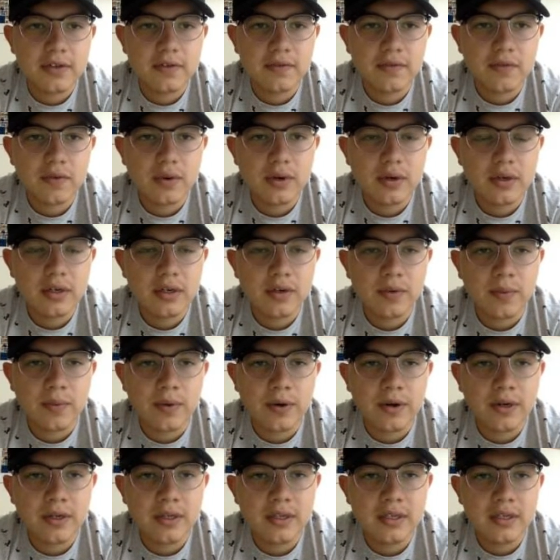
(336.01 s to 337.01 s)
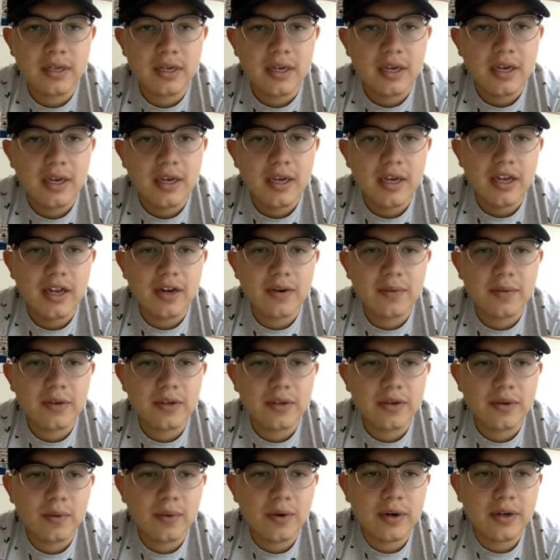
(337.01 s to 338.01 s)
of 300 words in
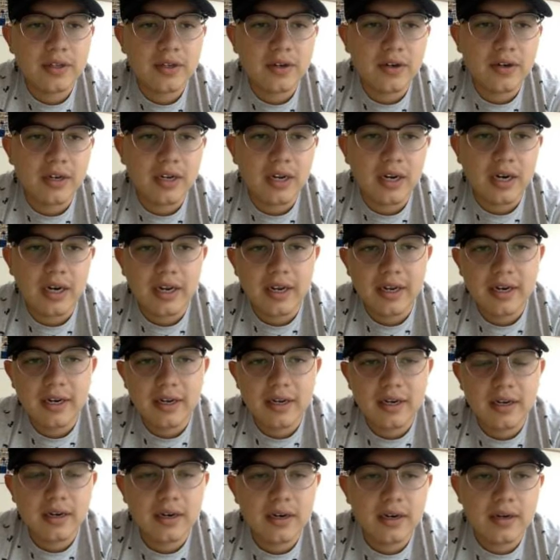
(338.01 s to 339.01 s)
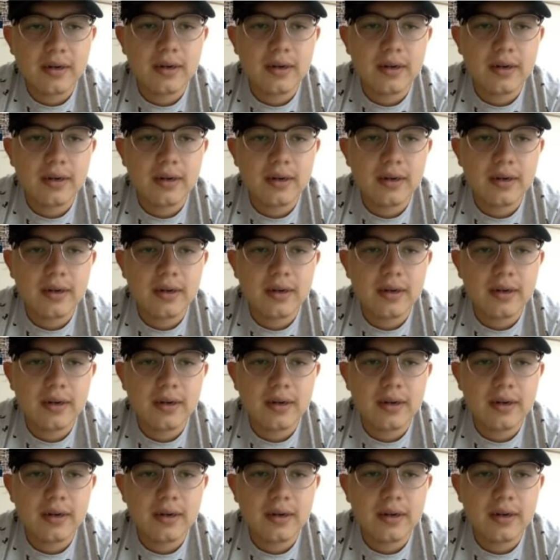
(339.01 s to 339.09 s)
which words are deleted,